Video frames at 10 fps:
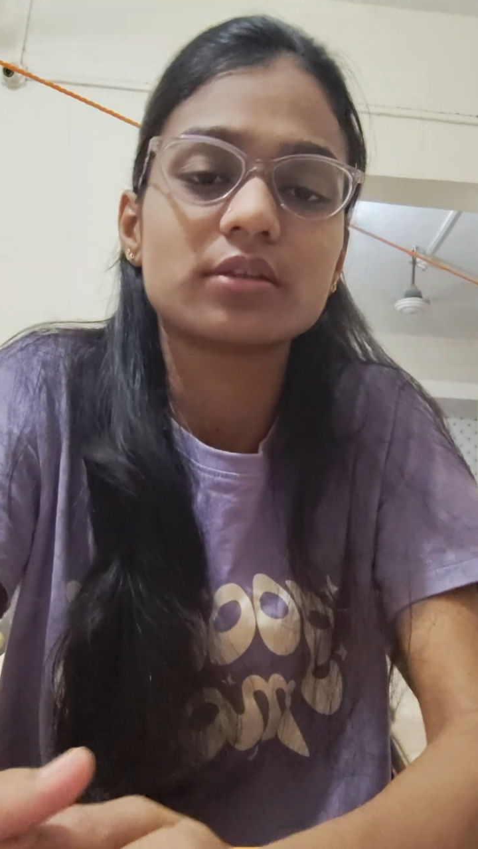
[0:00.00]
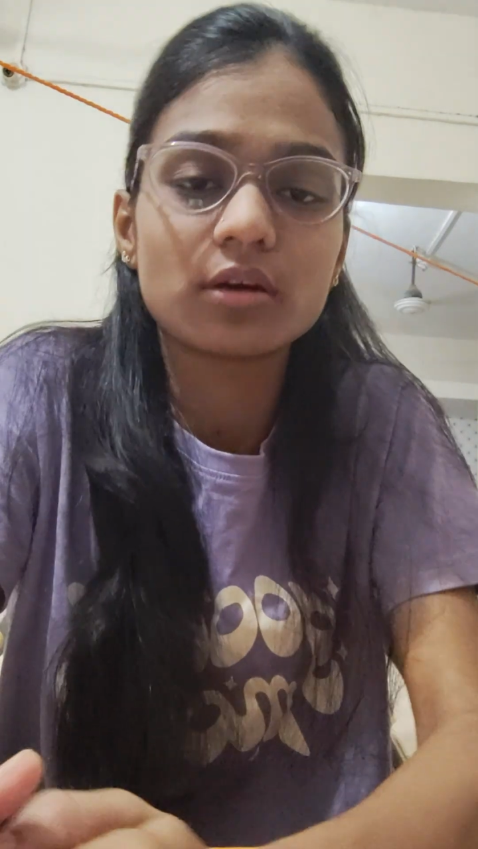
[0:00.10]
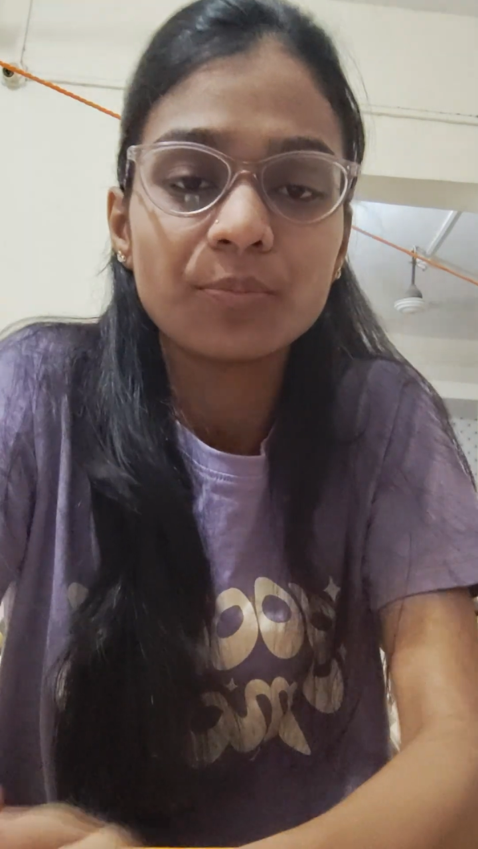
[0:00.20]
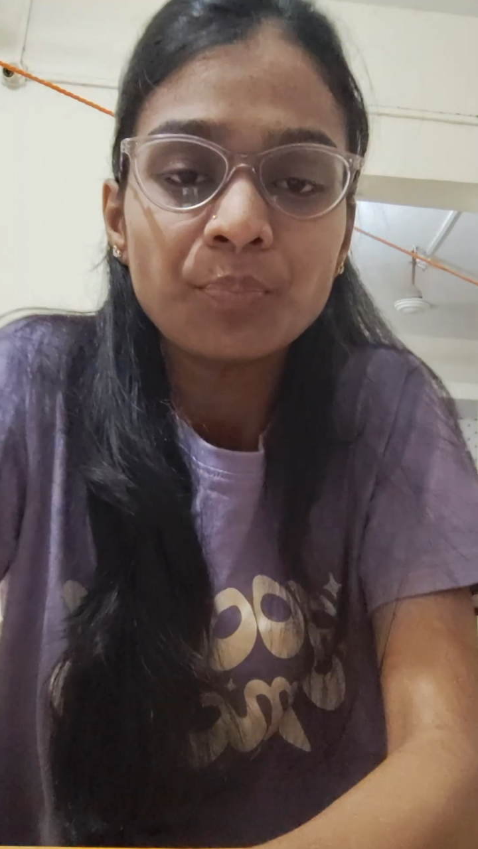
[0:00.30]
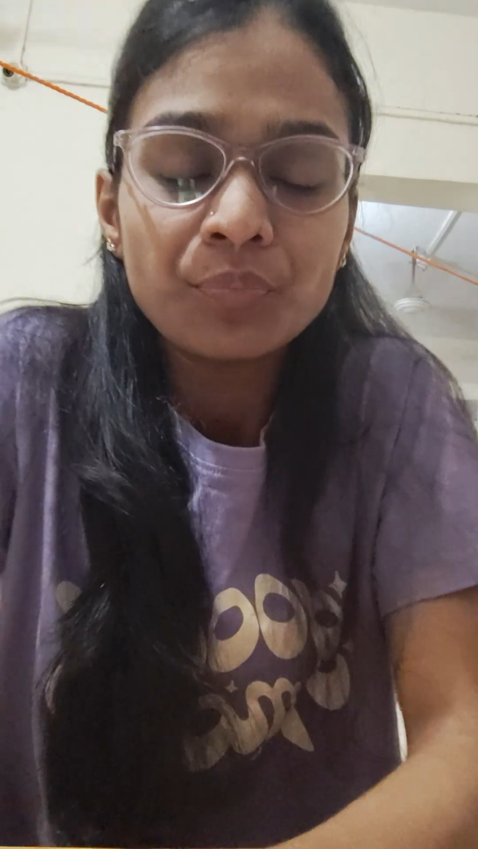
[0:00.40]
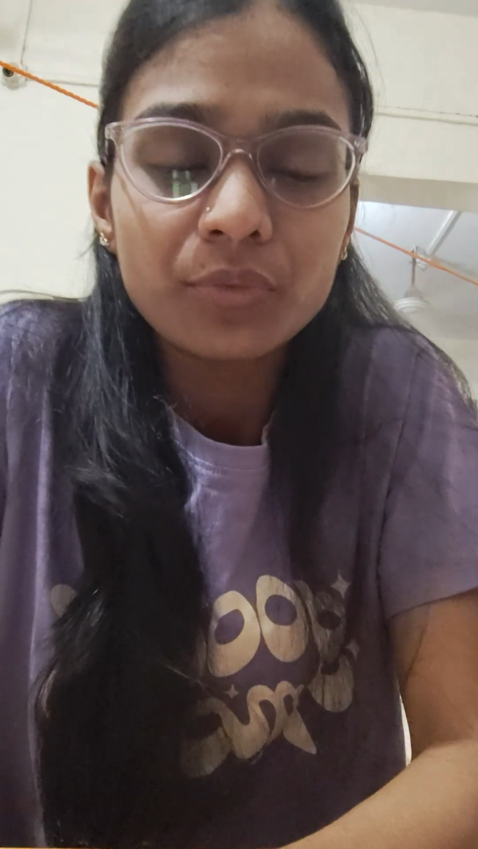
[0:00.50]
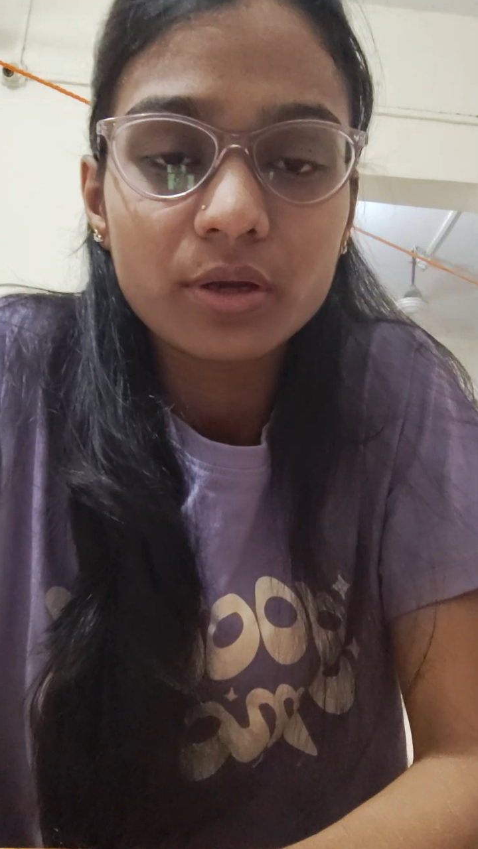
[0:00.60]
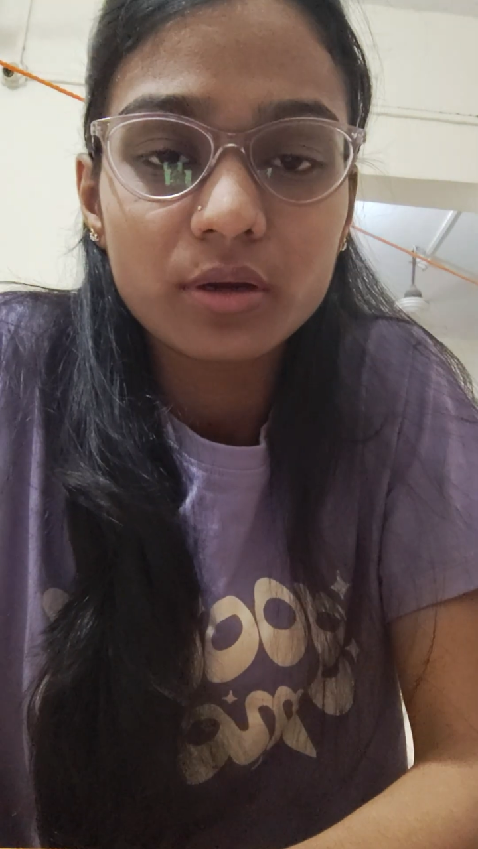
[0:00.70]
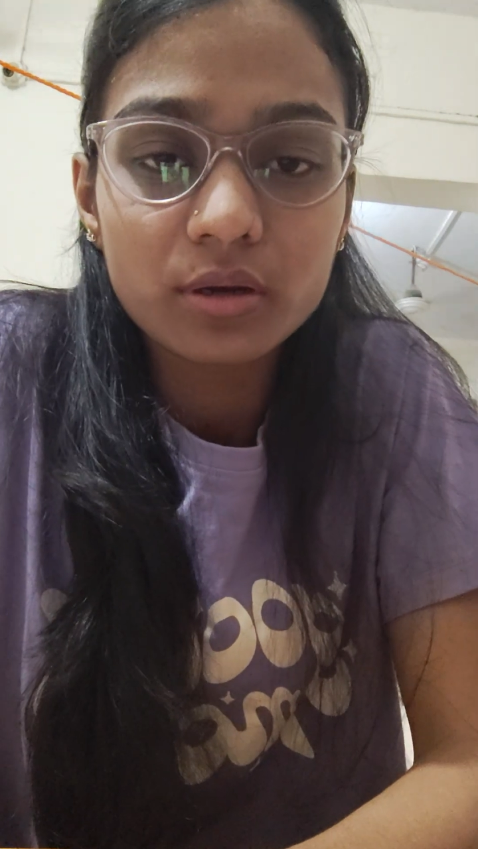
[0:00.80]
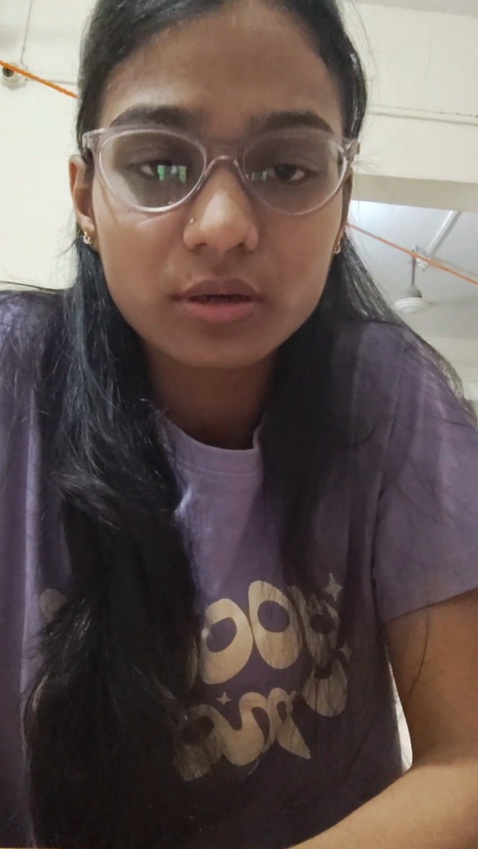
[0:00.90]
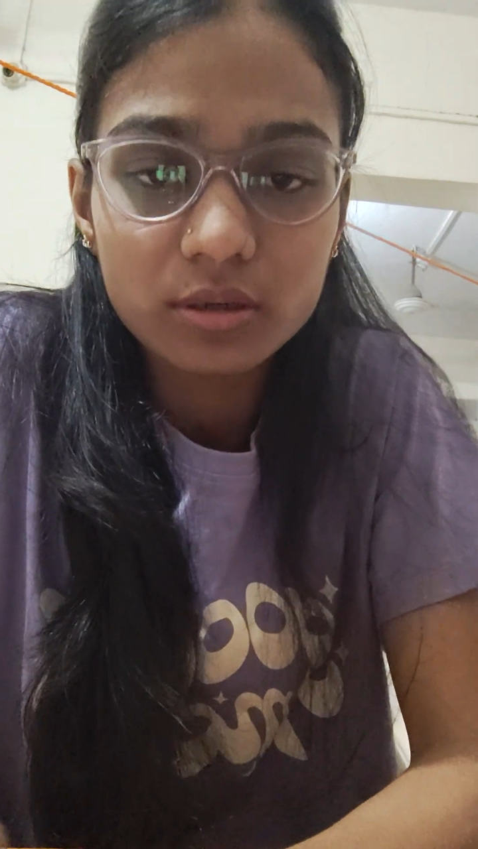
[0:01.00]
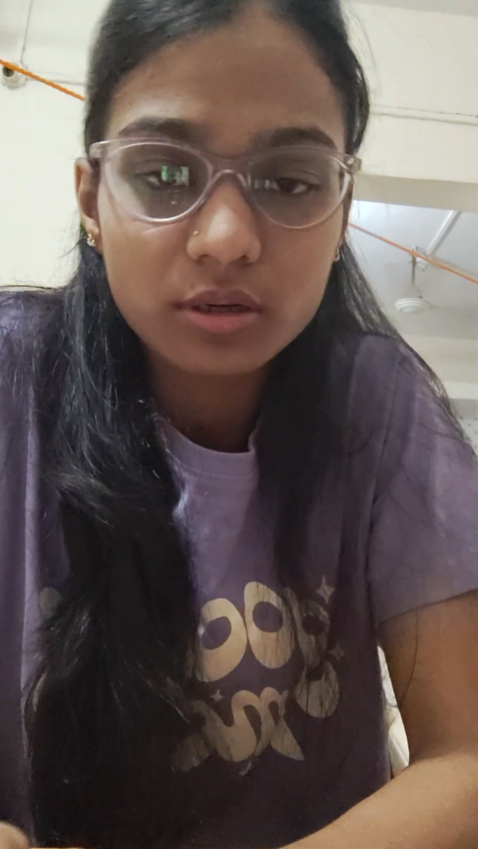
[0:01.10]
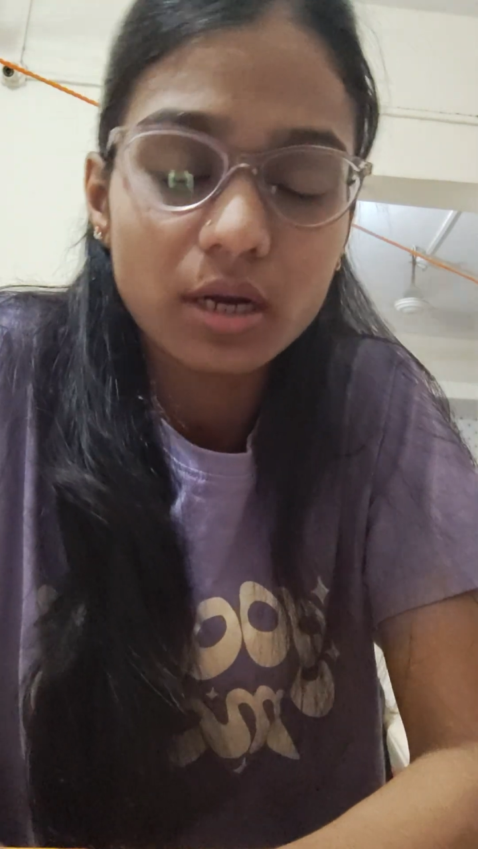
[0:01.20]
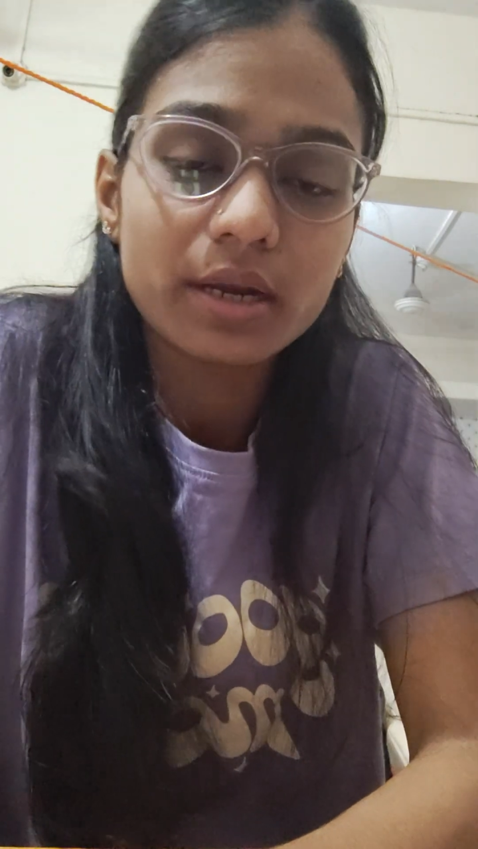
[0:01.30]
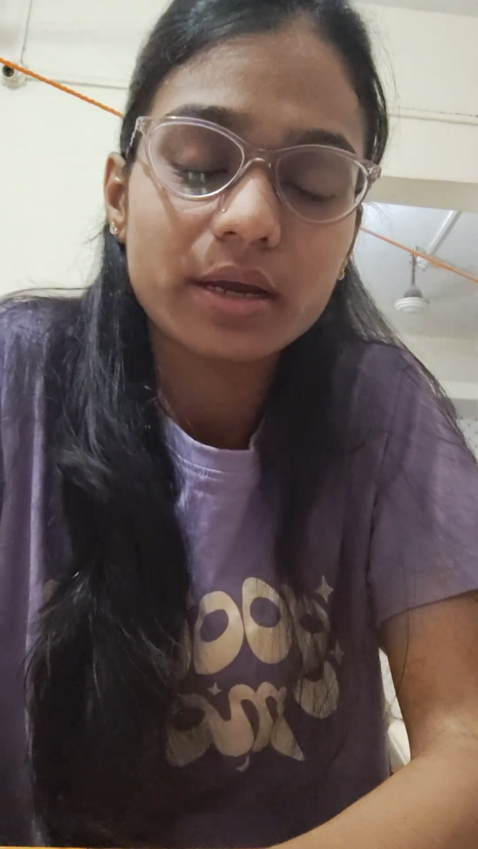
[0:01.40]
the
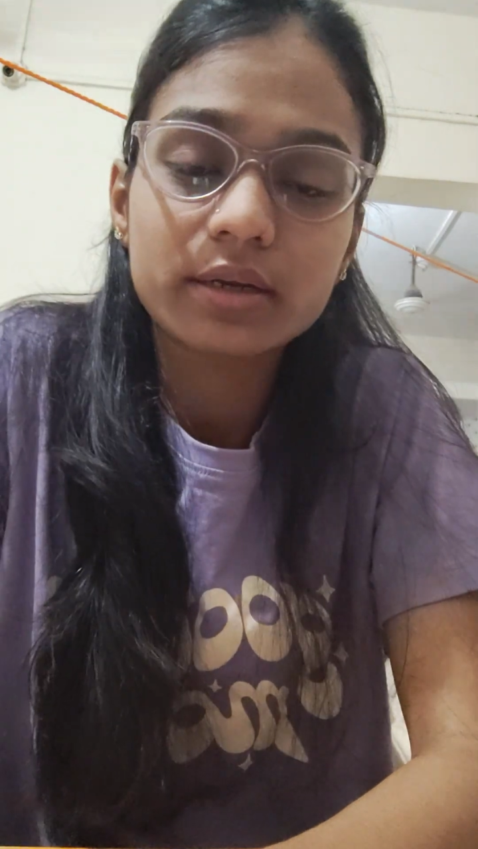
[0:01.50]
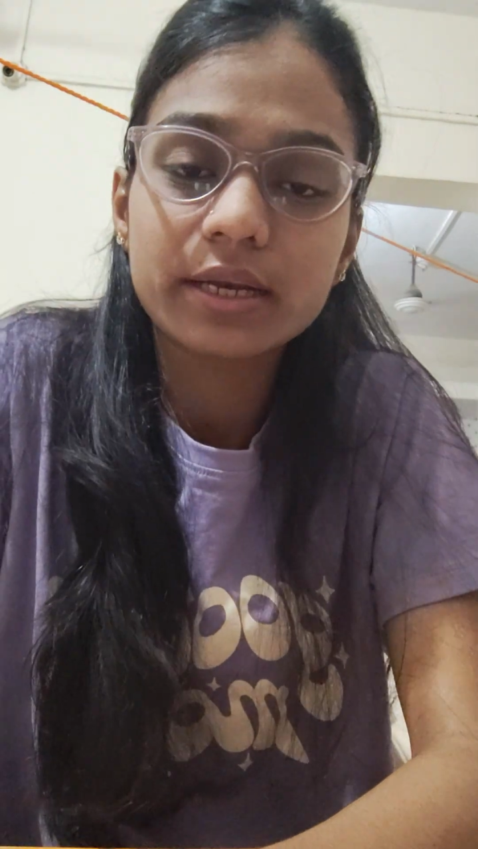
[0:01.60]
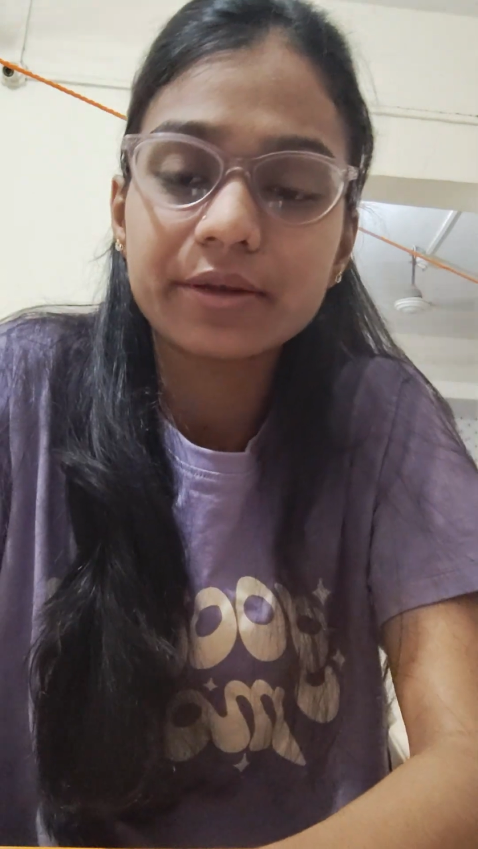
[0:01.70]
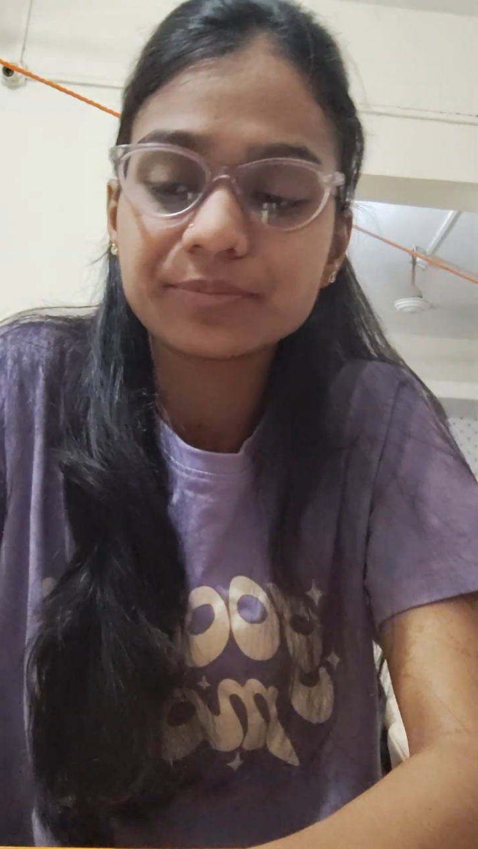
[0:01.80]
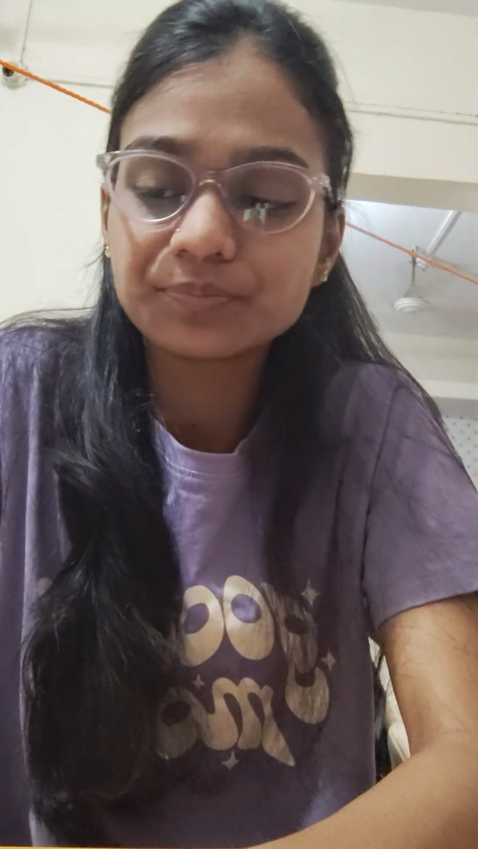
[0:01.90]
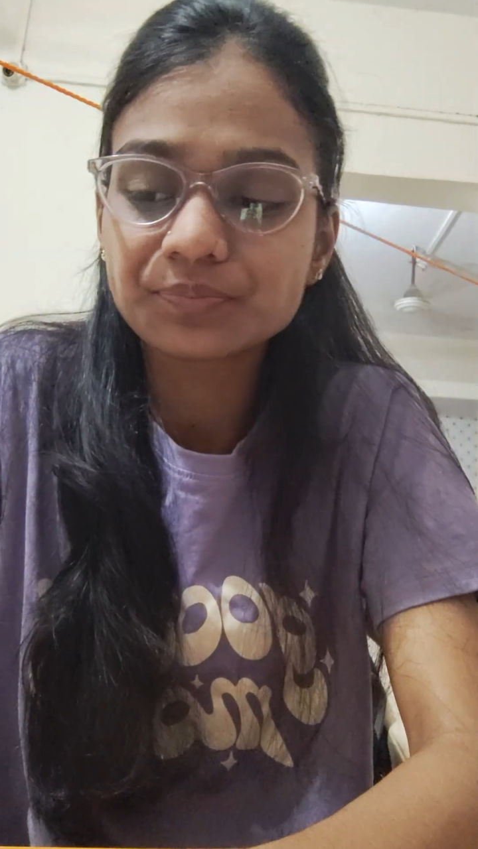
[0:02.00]
conducted